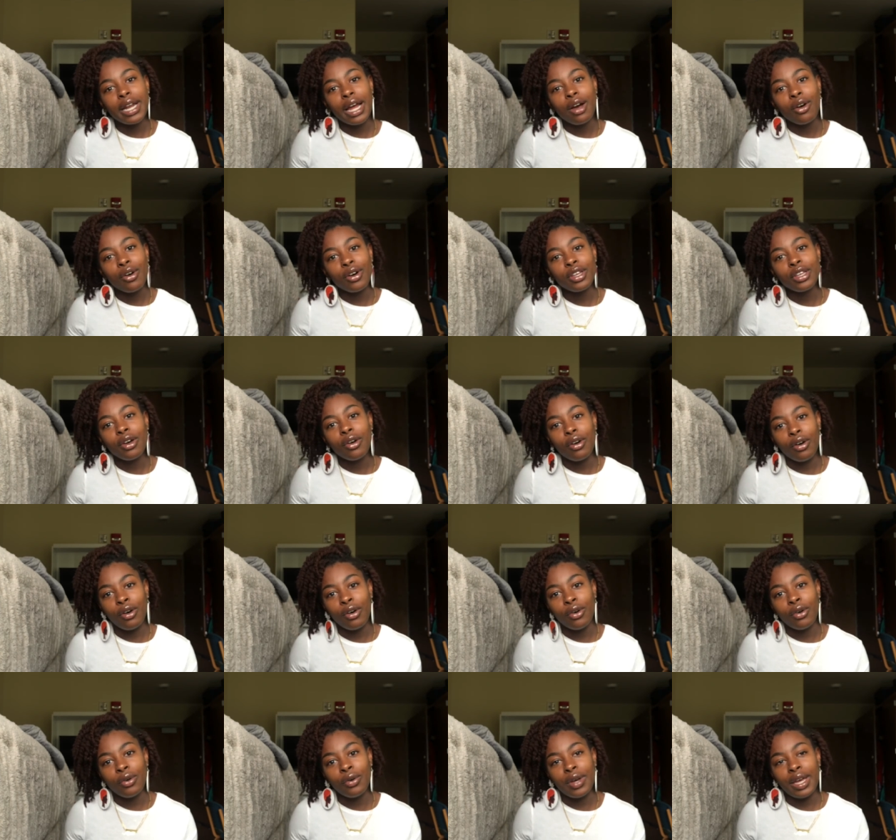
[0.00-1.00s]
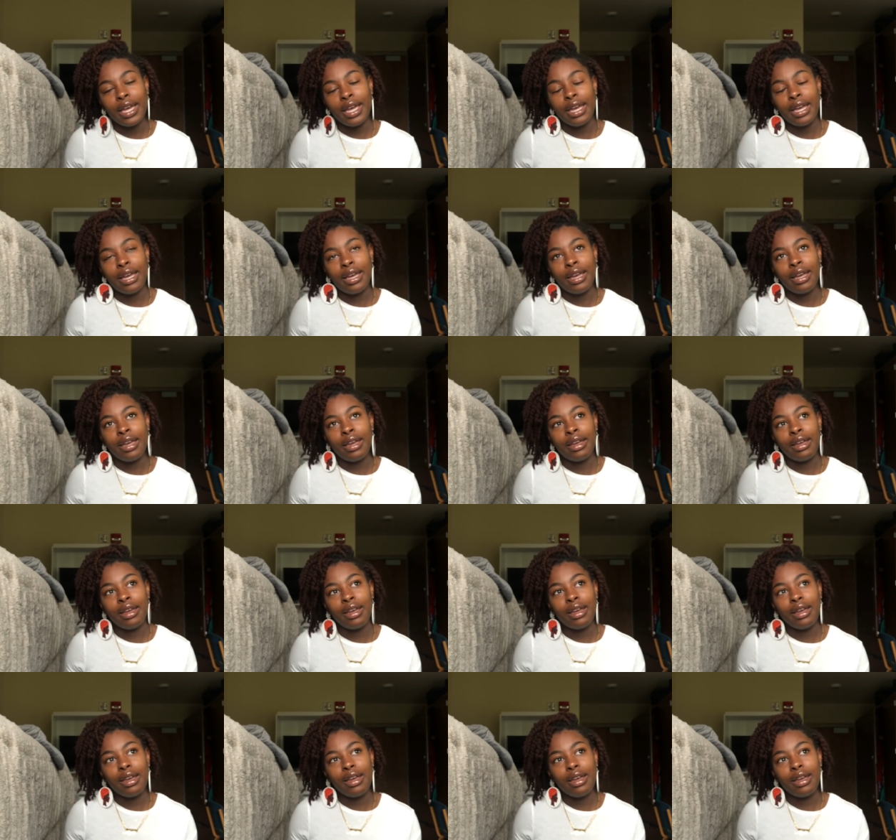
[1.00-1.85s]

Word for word: out on your own and